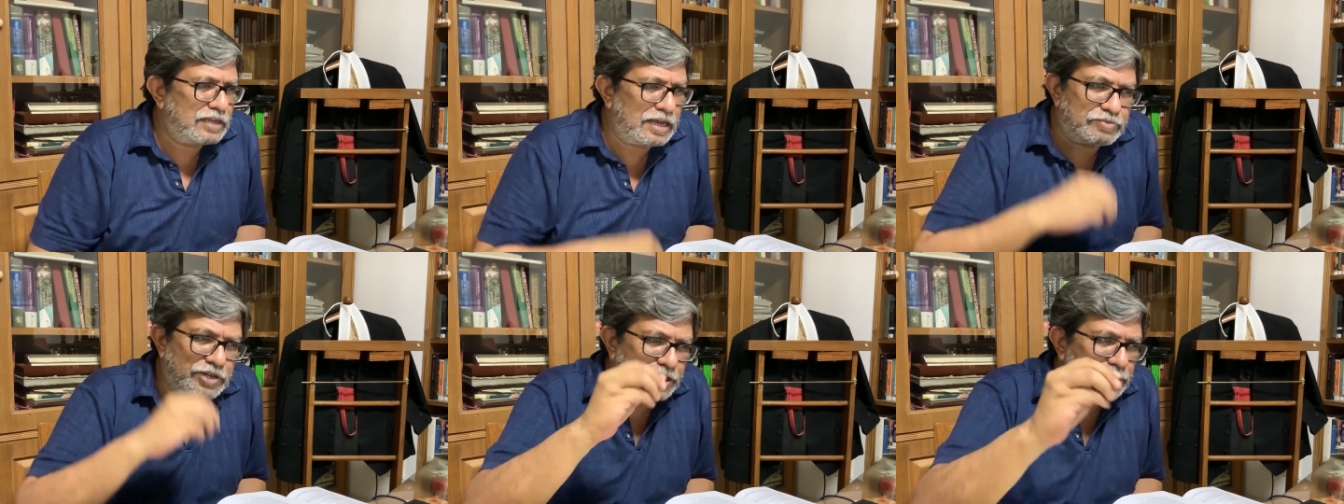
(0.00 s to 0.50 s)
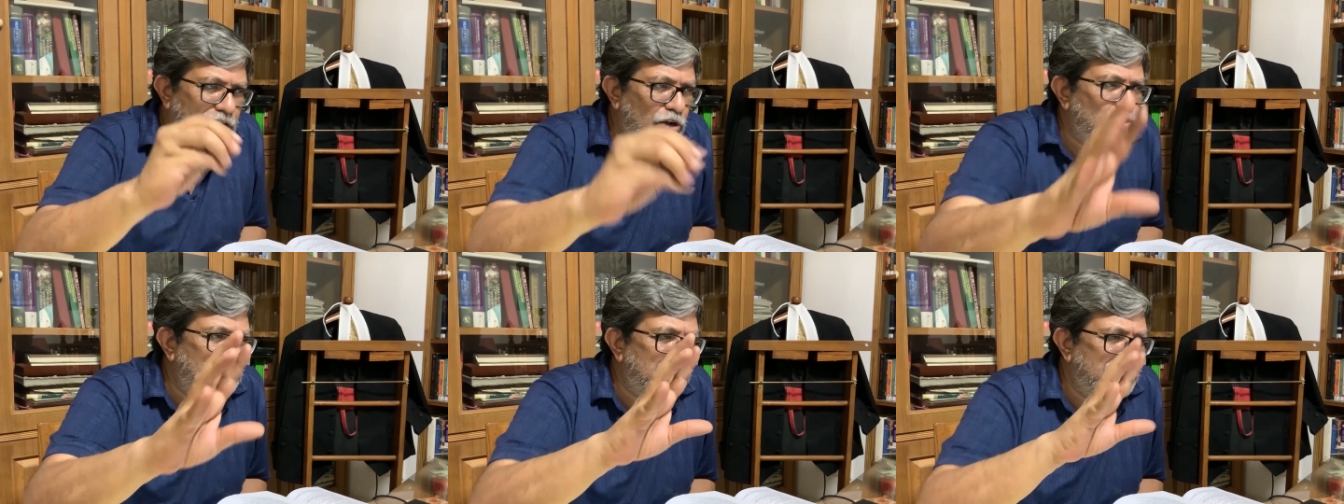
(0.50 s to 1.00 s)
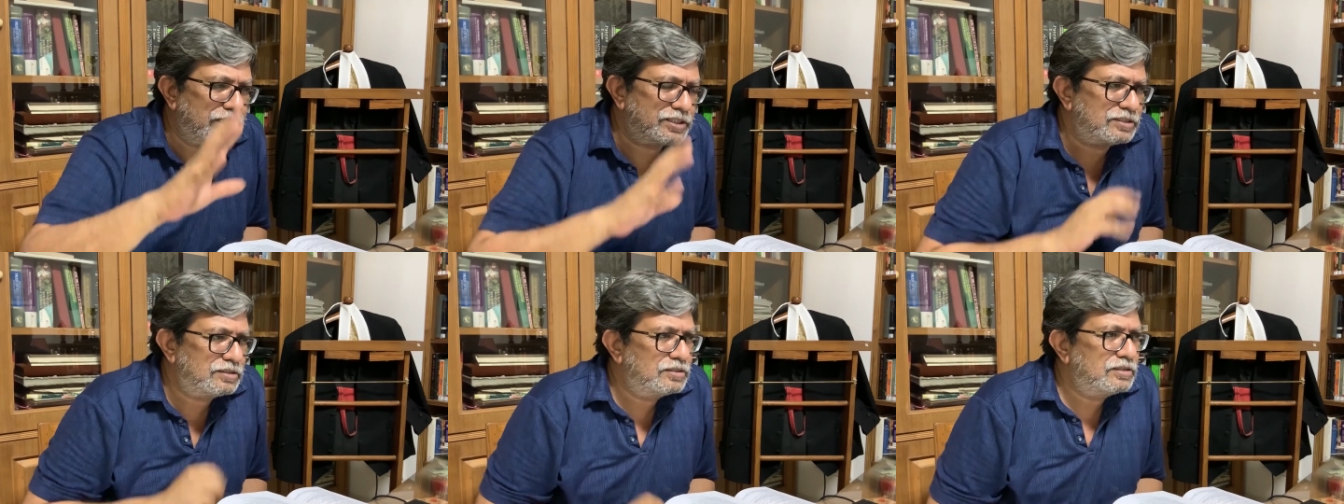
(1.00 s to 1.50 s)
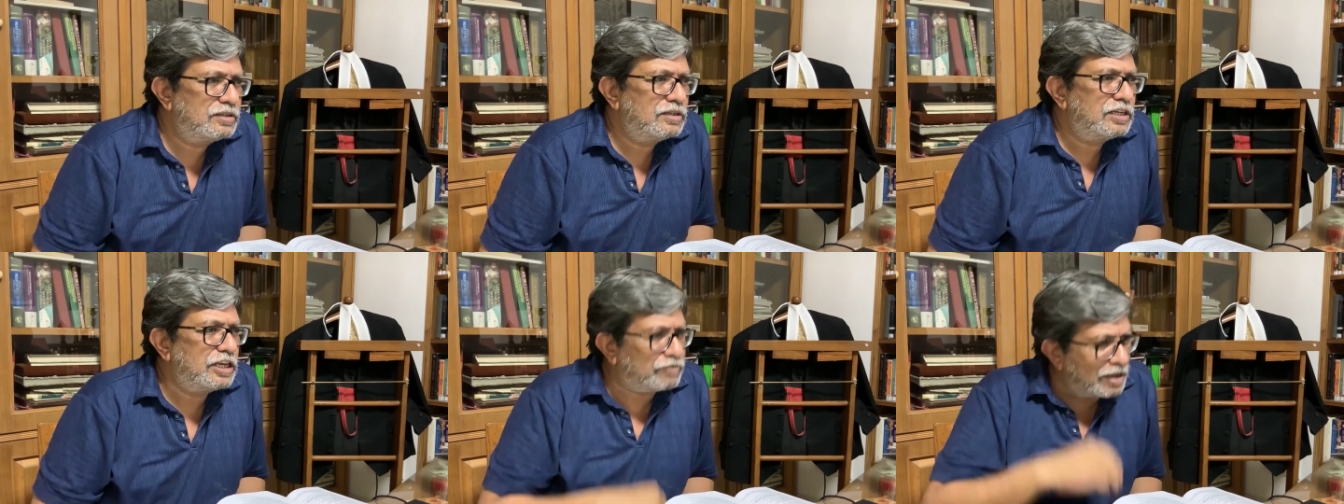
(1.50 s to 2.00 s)
I am setting the house ablaze.
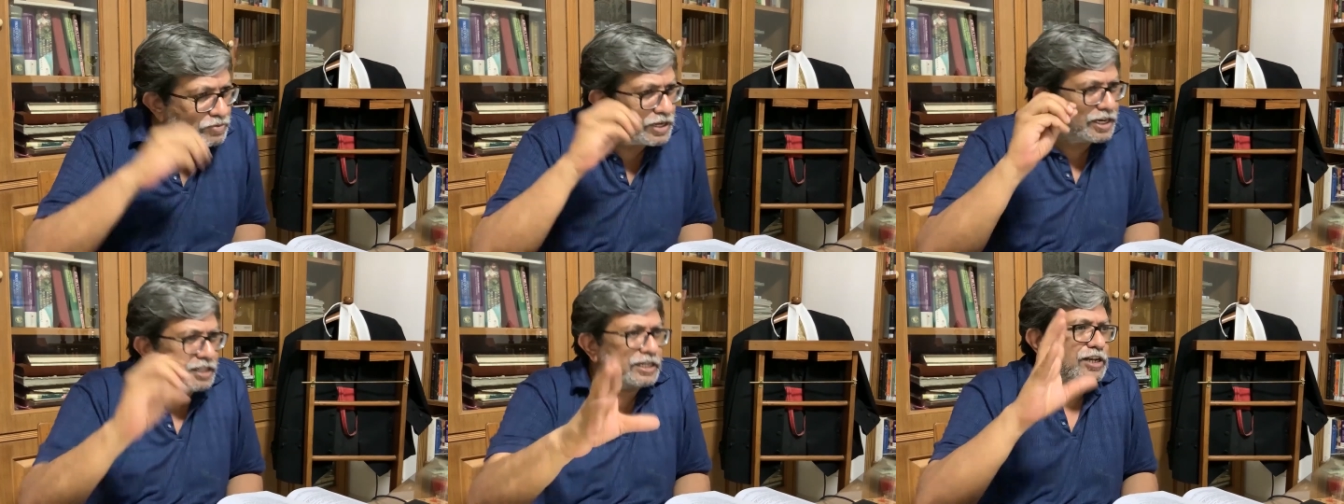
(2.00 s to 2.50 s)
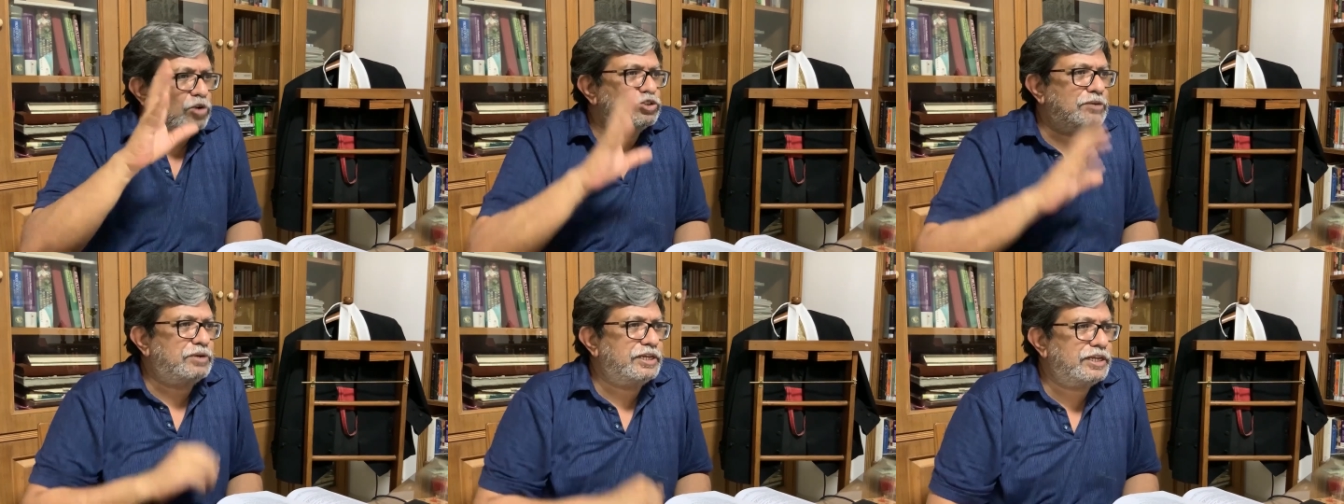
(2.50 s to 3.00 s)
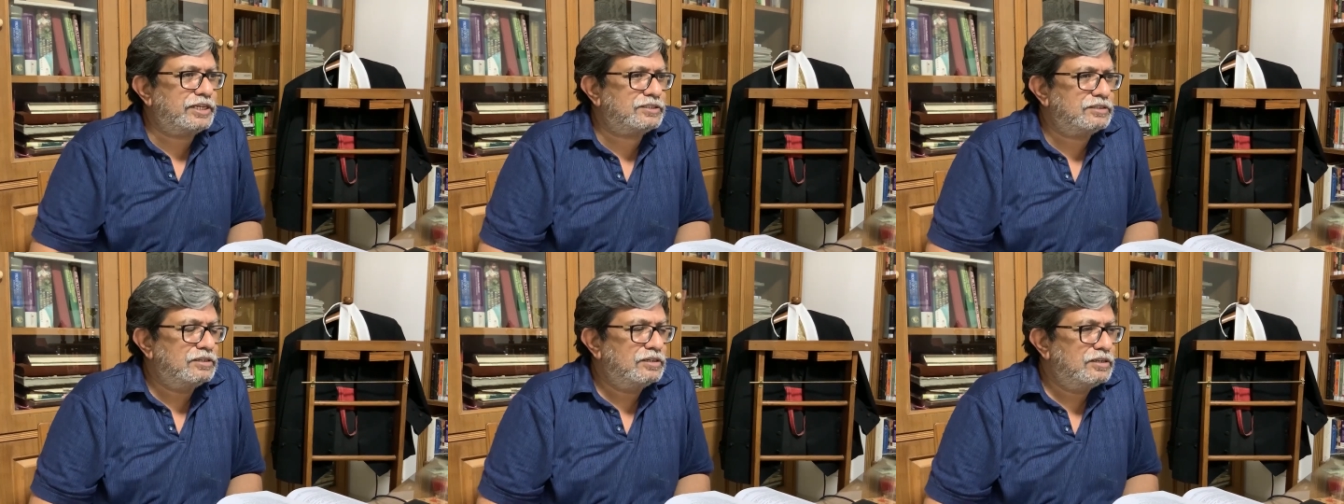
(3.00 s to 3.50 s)
If I am setting that house ablaze,